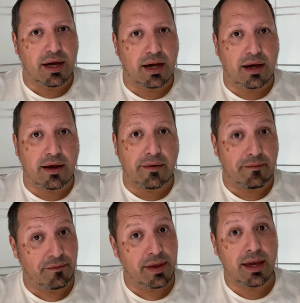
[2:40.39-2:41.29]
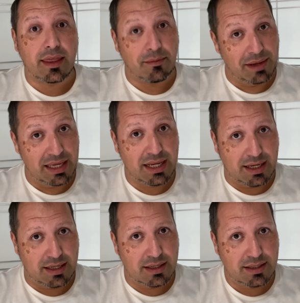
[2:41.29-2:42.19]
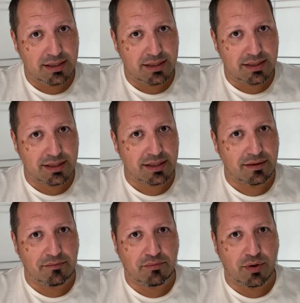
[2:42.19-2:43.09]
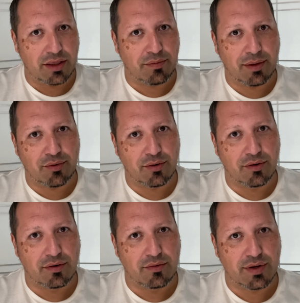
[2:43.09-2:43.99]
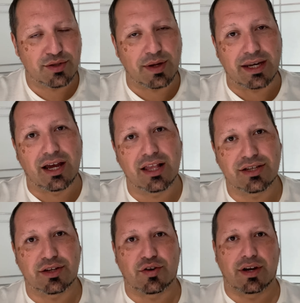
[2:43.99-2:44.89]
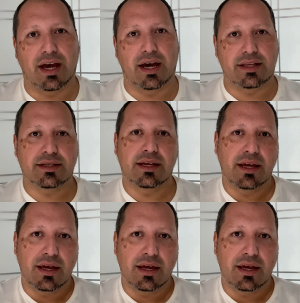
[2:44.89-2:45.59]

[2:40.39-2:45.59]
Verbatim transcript: uh, via the media, because uh, whether people wish to acknowledge it or not,